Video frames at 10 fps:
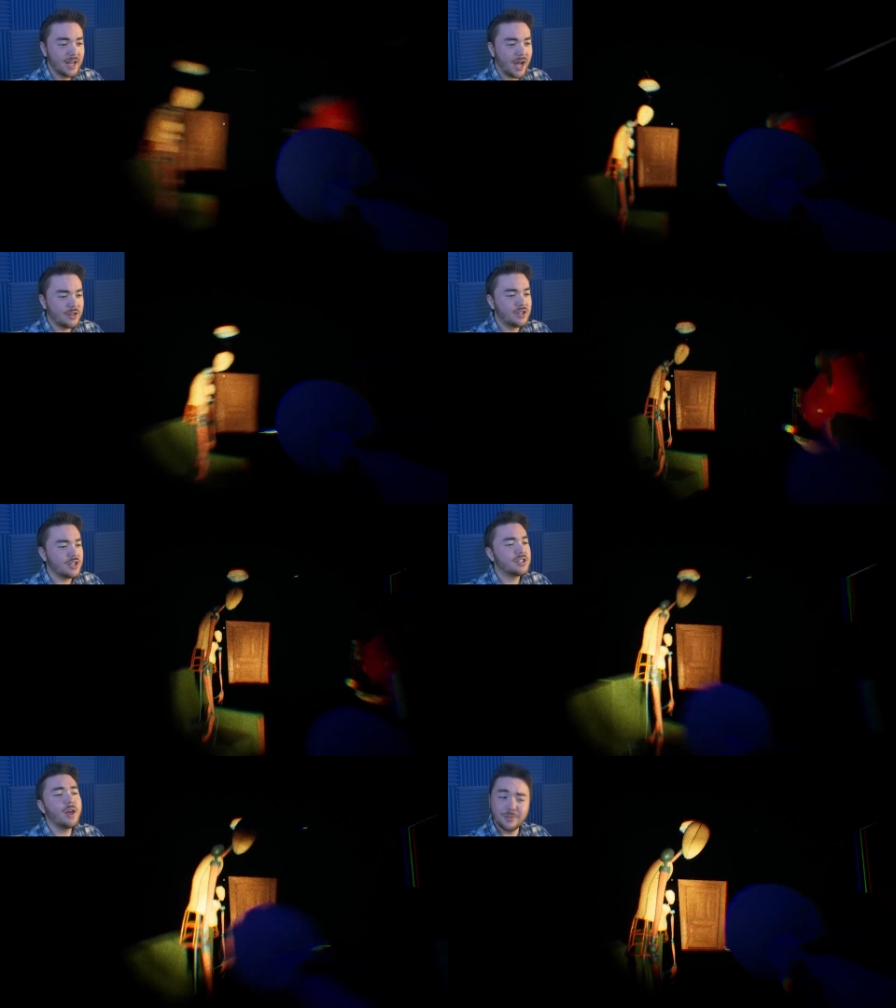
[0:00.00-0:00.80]
Uh,
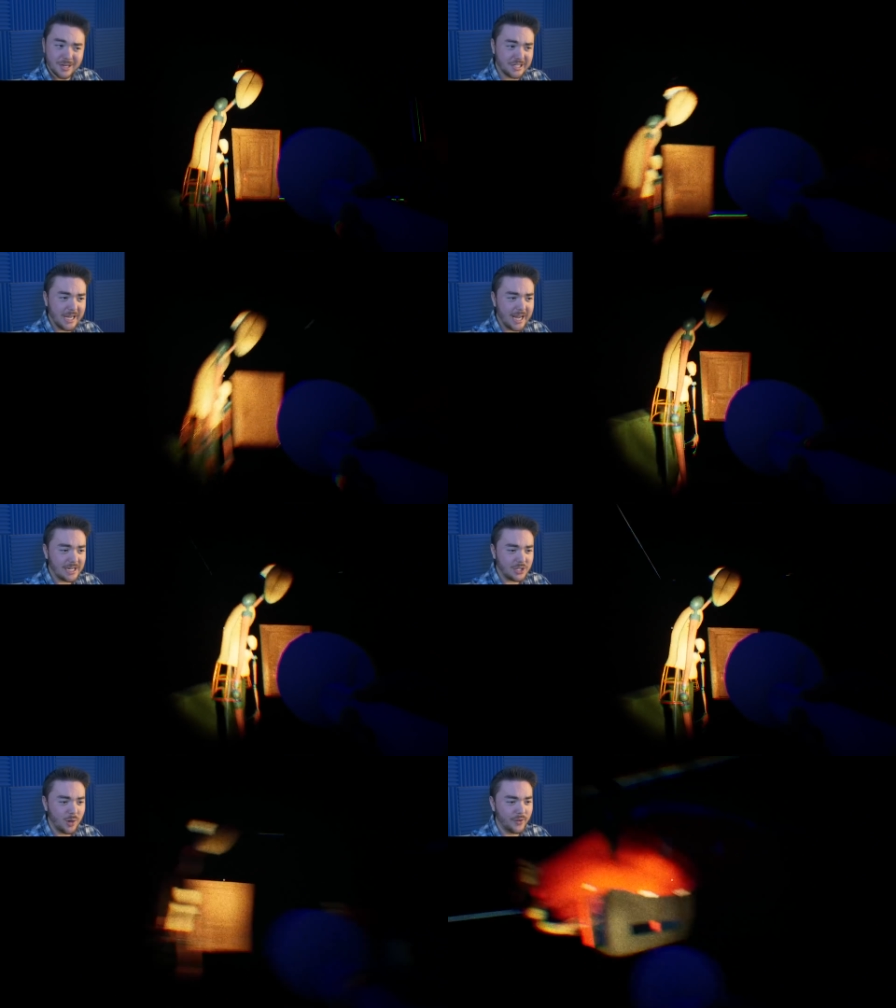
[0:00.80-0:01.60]
excuse me,
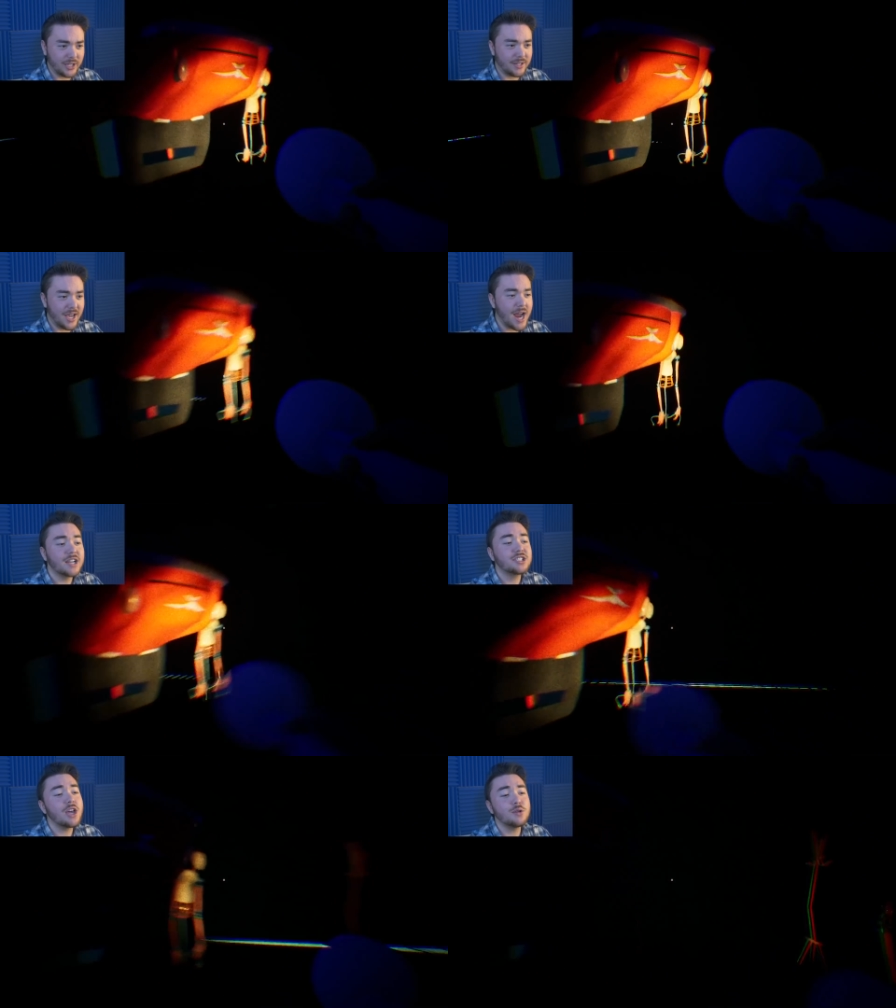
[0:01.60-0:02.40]
sir. Do you have a key?
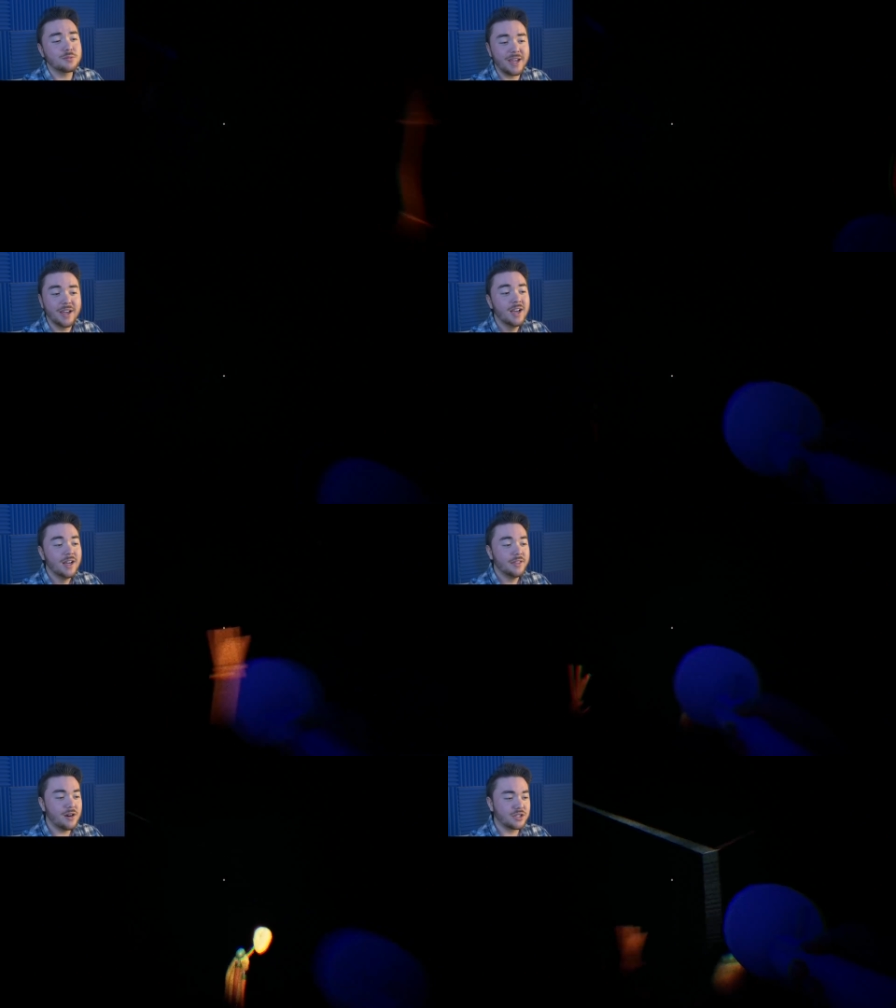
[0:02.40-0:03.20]
Excuse me.
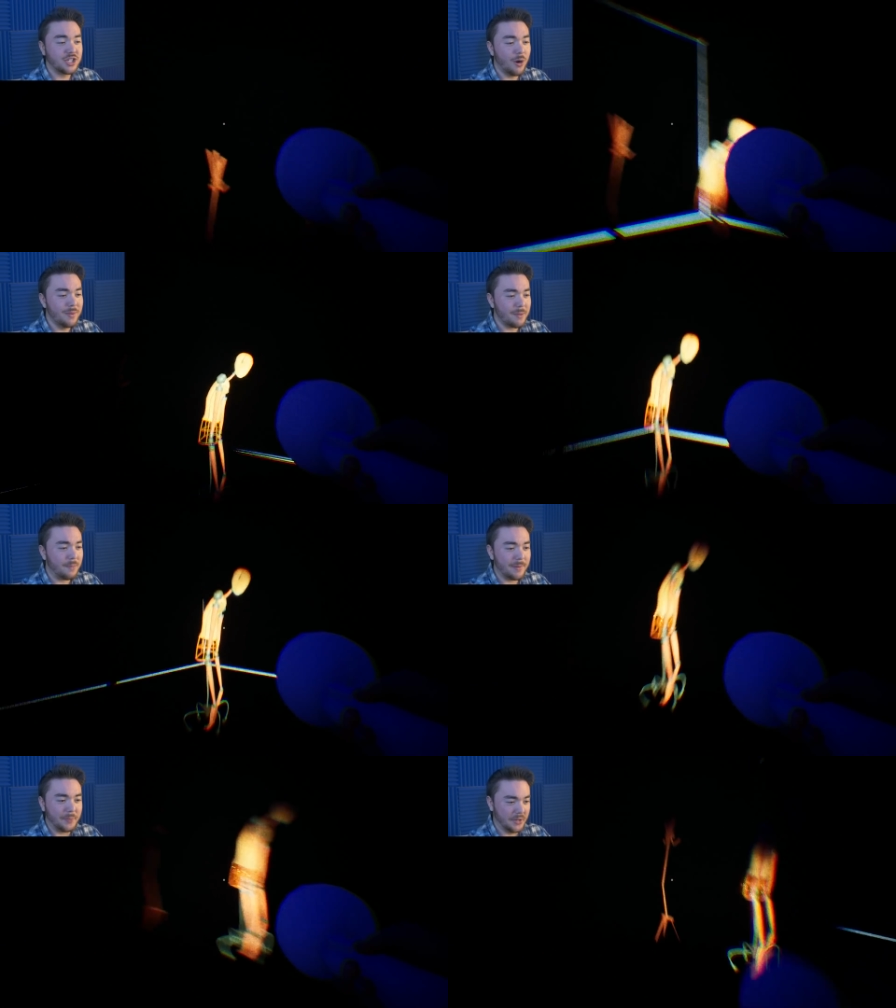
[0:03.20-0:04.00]
There are so many
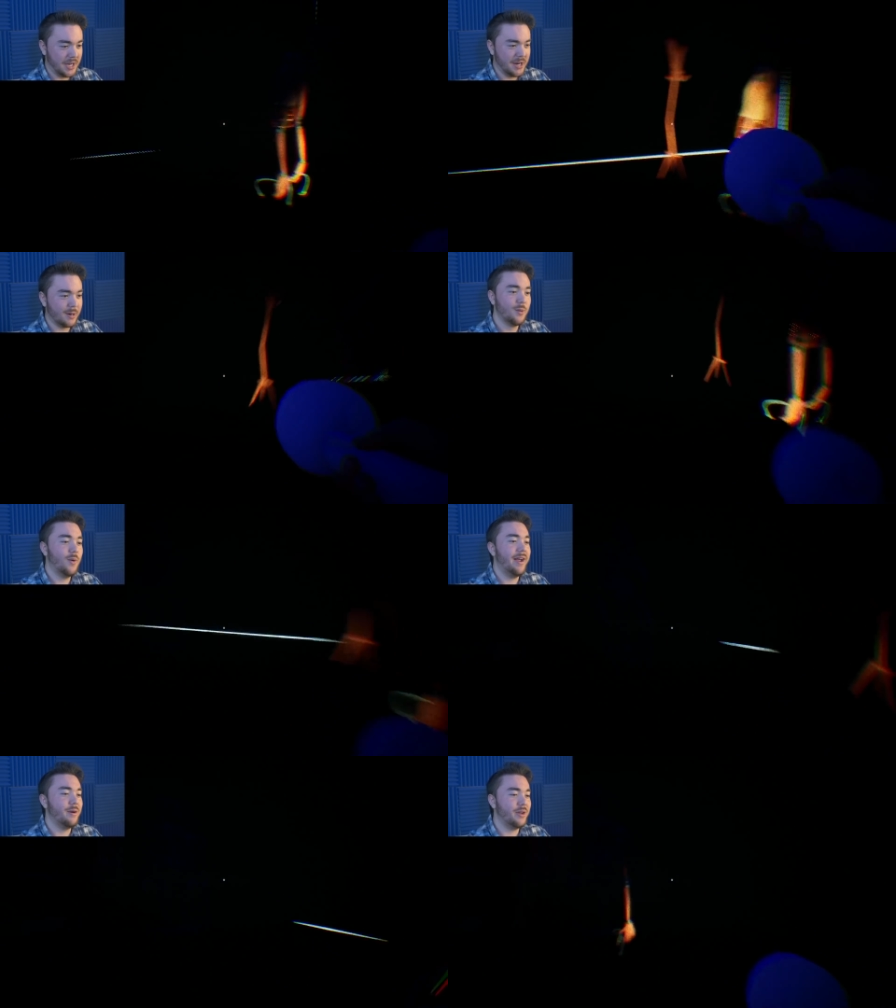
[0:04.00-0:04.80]
people here.
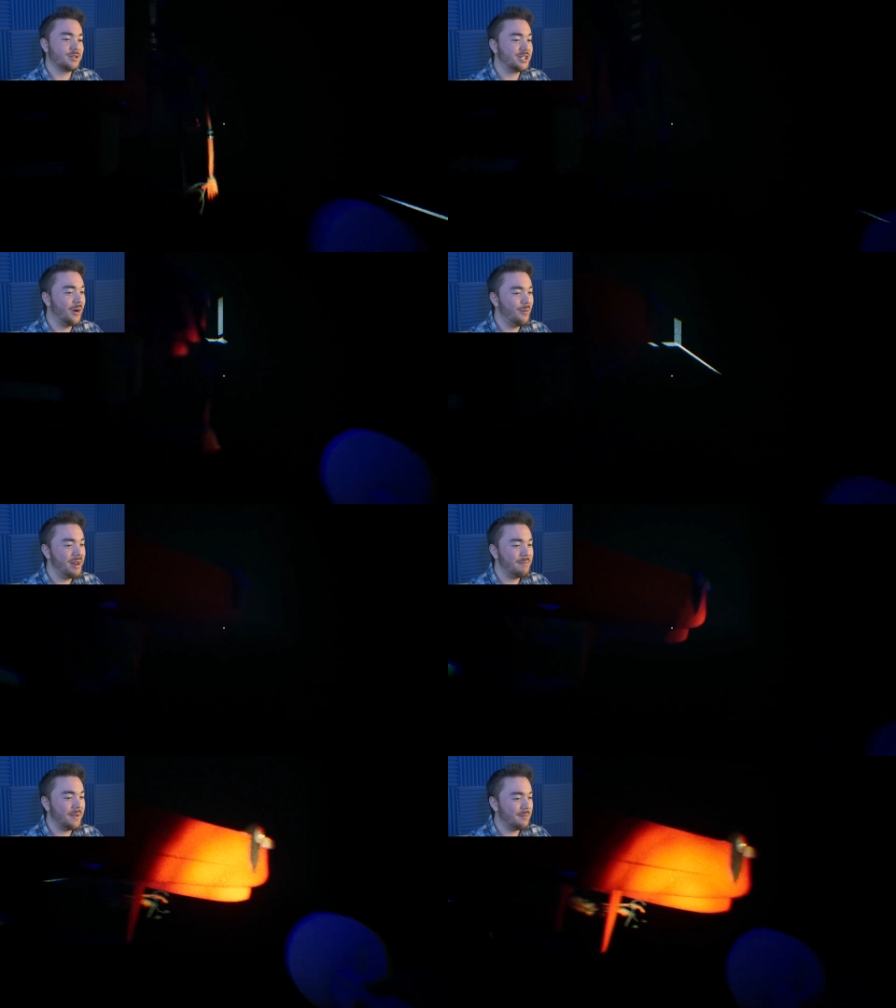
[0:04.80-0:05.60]
Why are there so
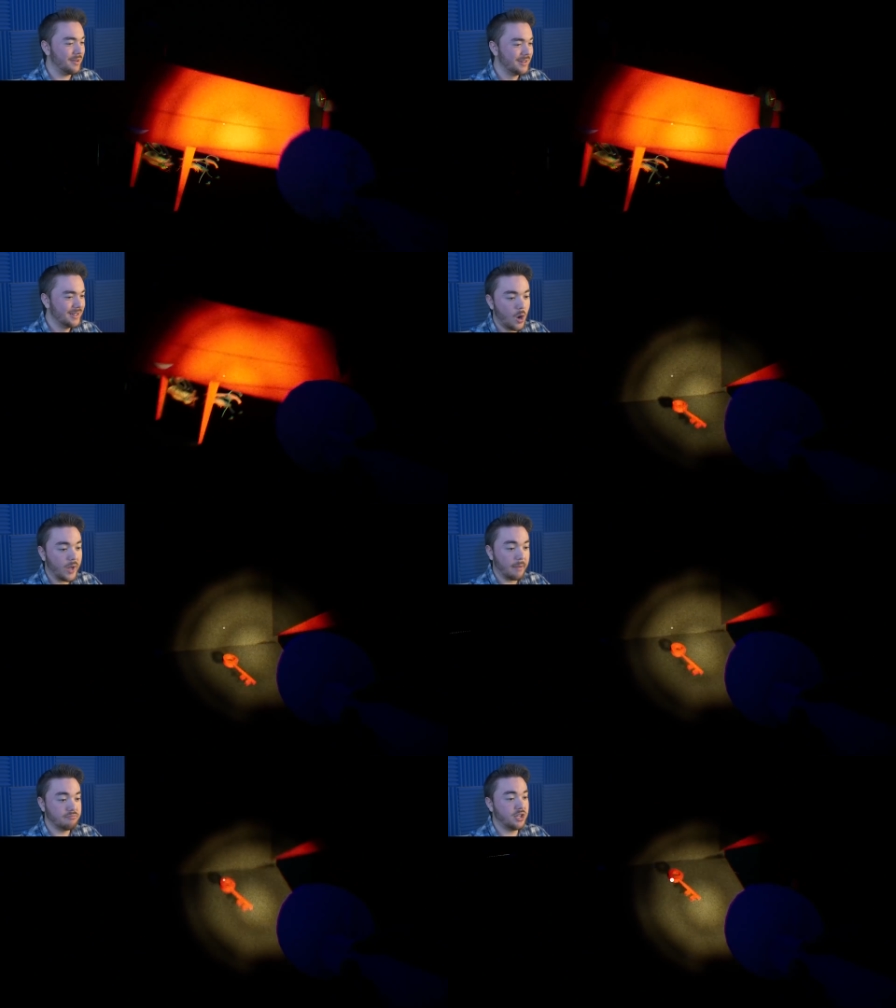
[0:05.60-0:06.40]
many people?
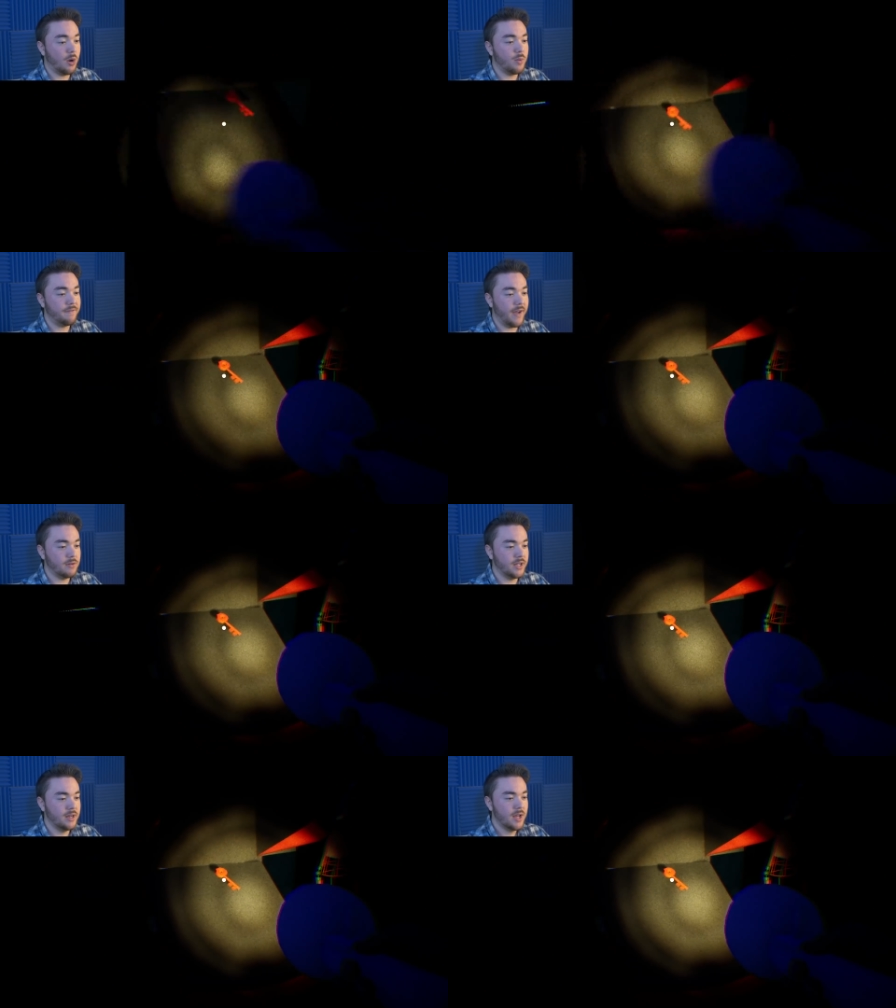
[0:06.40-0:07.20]
Okay, so we
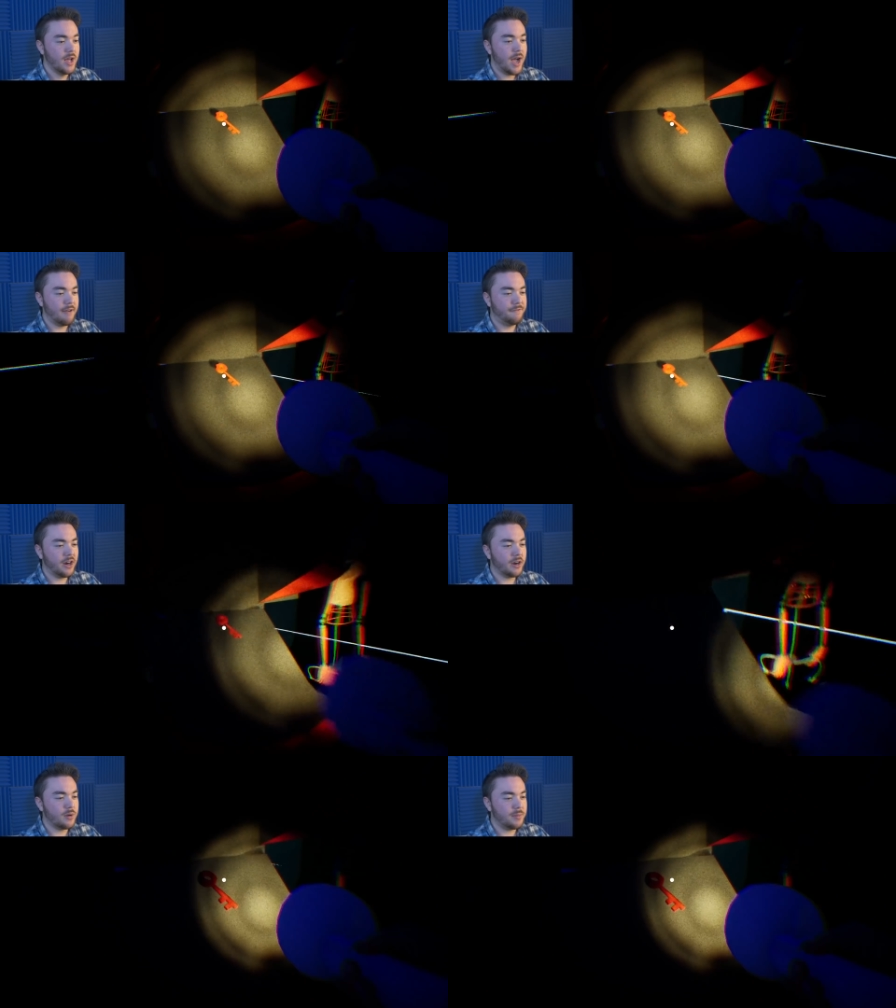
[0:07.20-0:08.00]
found it. I
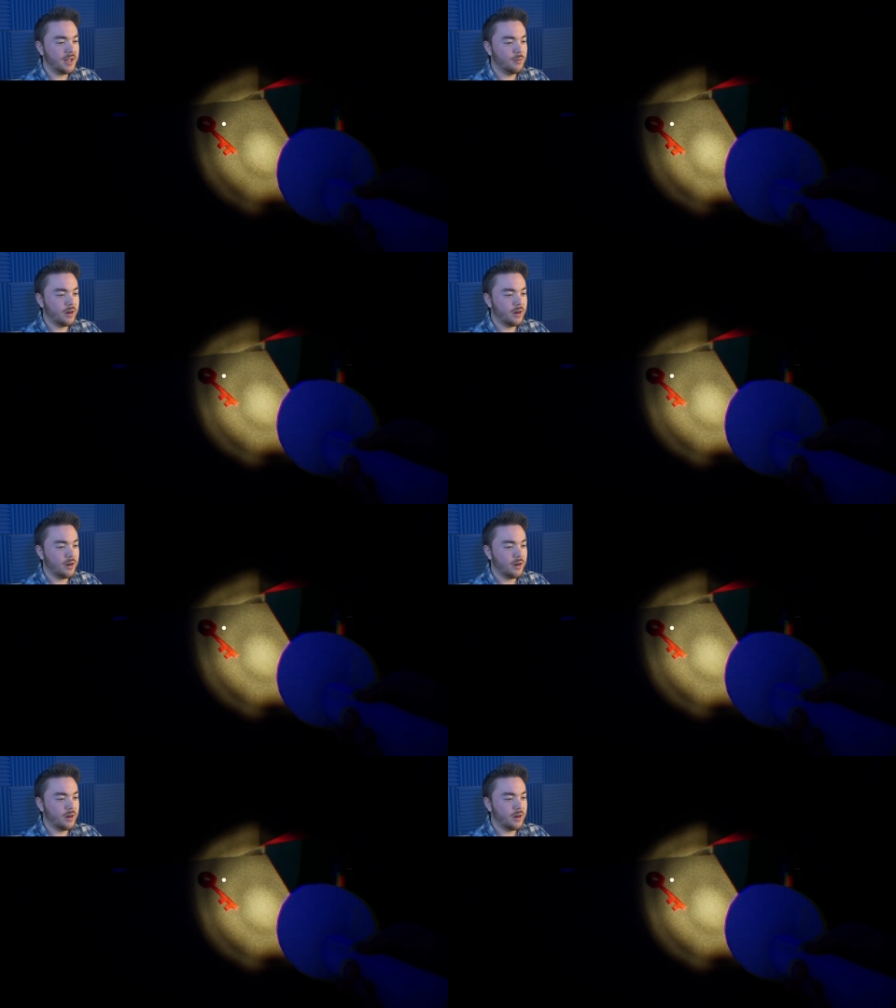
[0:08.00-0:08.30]
figured it would be in